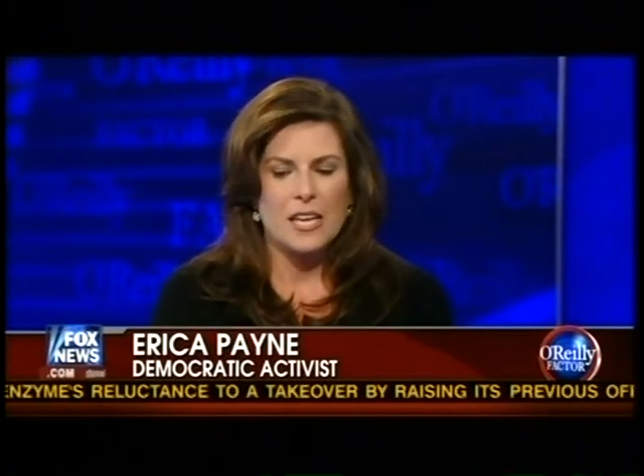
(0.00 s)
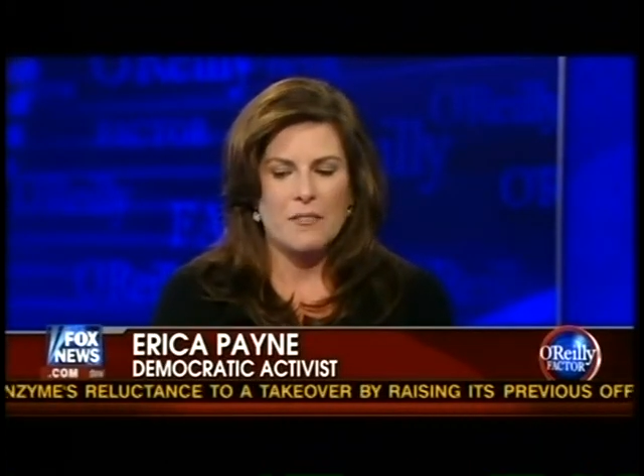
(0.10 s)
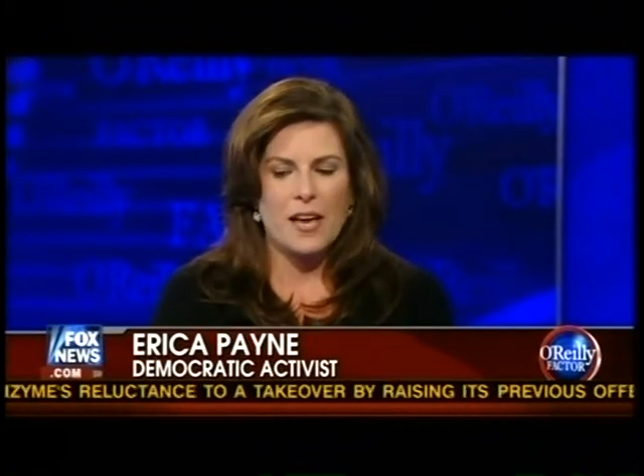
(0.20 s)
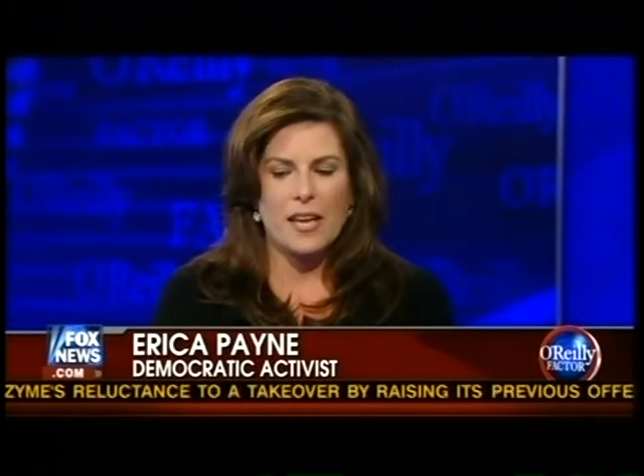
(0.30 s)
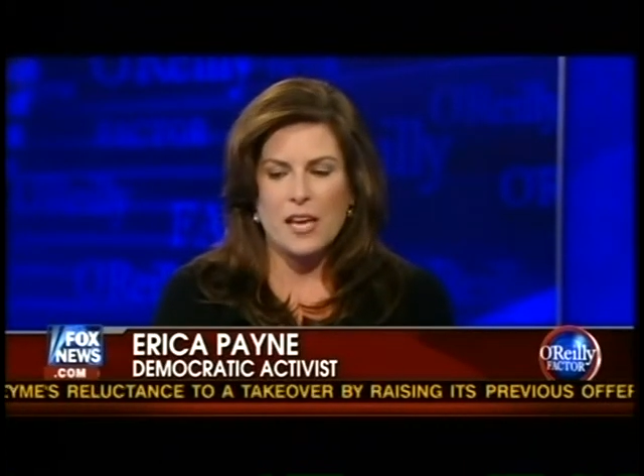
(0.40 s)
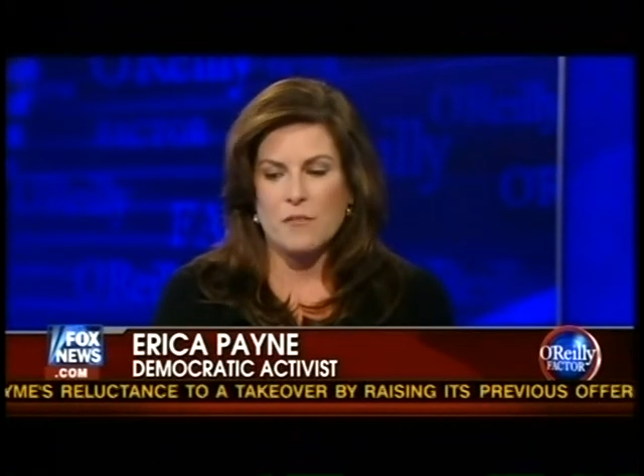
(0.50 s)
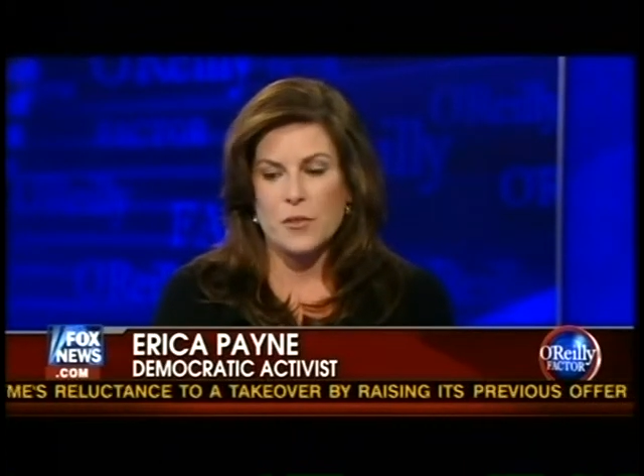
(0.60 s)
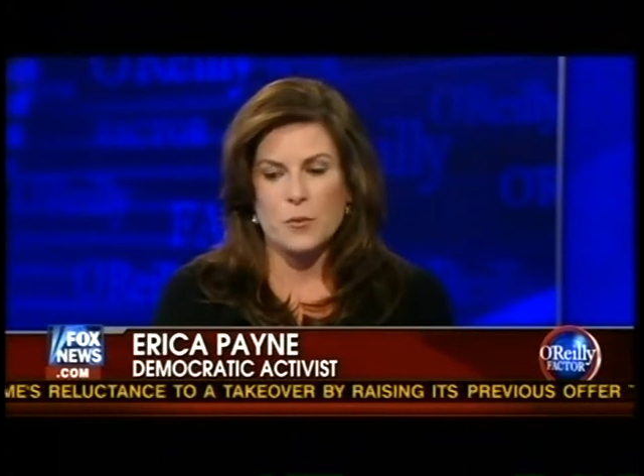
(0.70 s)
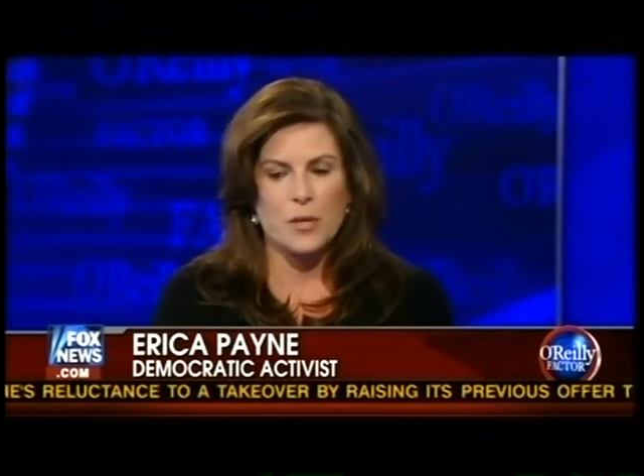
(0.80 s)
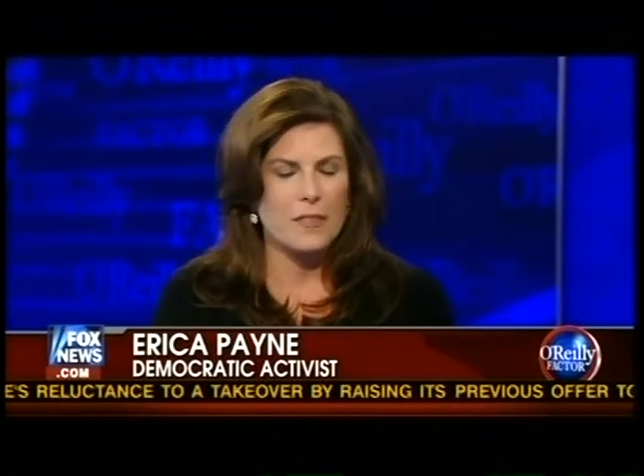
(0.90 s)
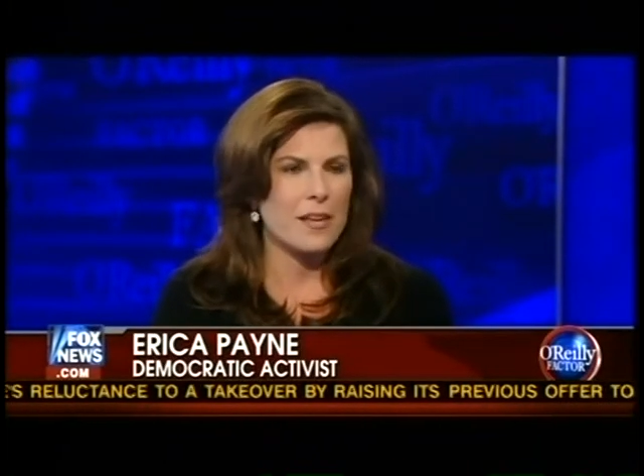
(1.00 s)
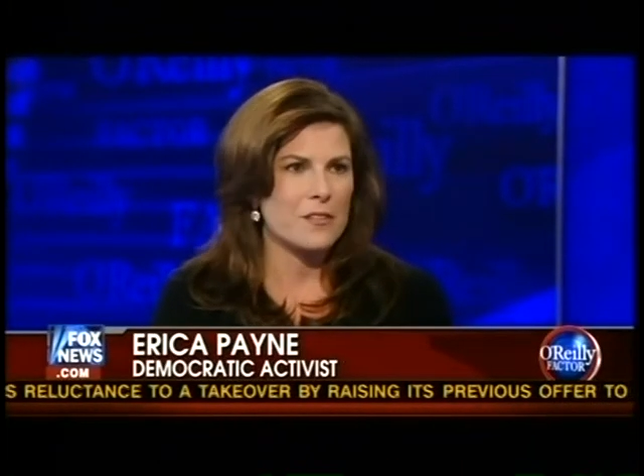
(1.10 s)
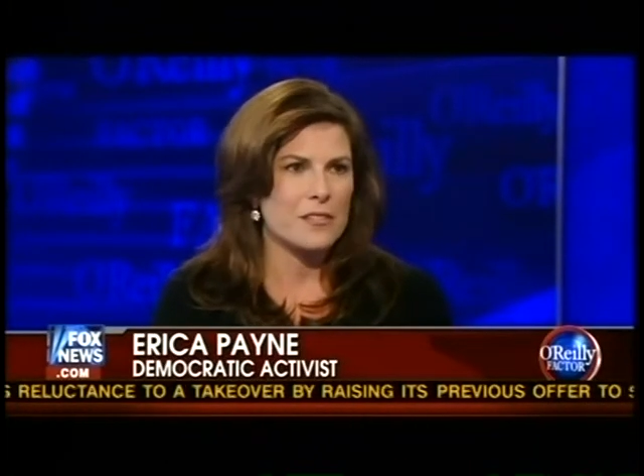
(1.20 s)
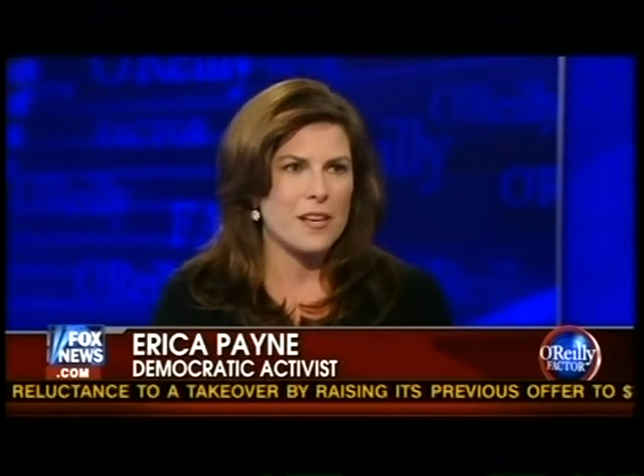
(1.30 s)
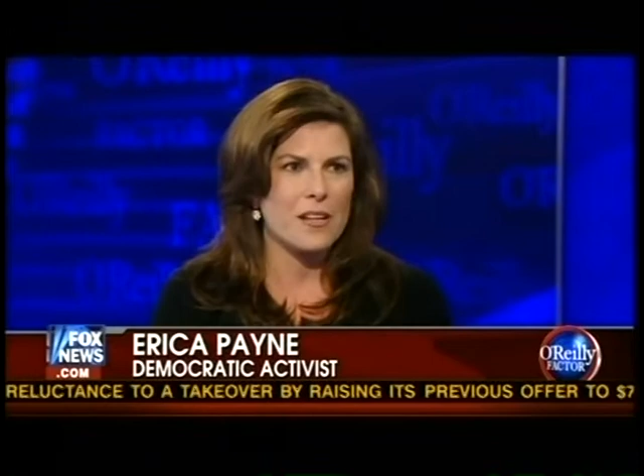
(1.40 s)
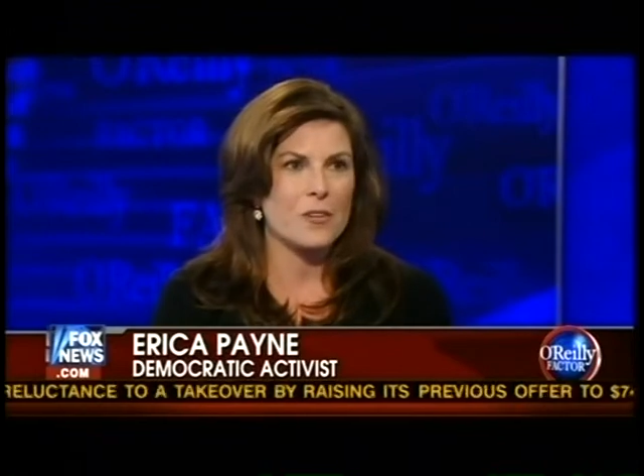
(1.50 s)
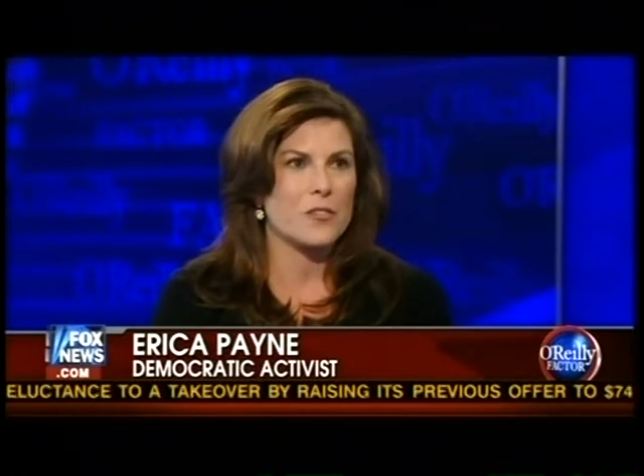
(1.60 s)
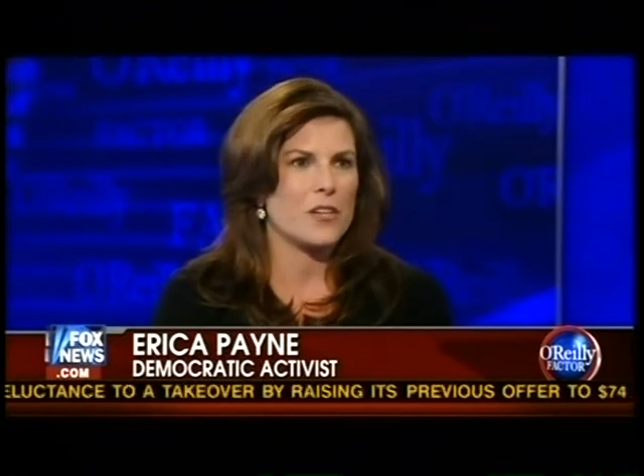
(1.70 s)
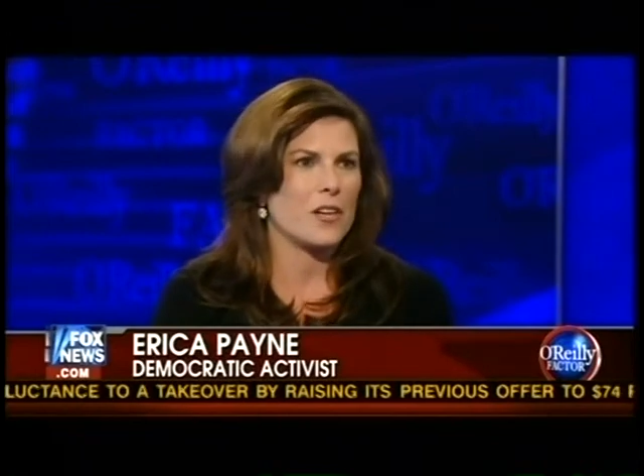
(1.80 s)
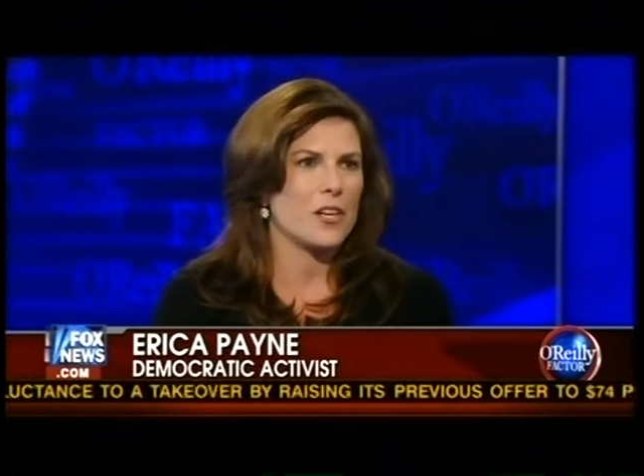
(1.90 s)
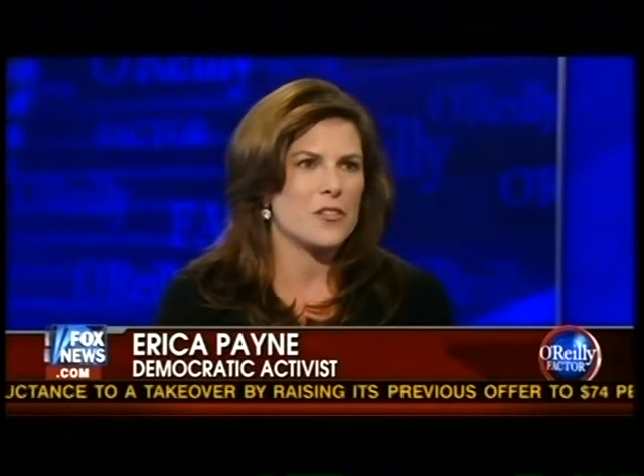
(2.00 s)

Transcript: if I have $3,000 on a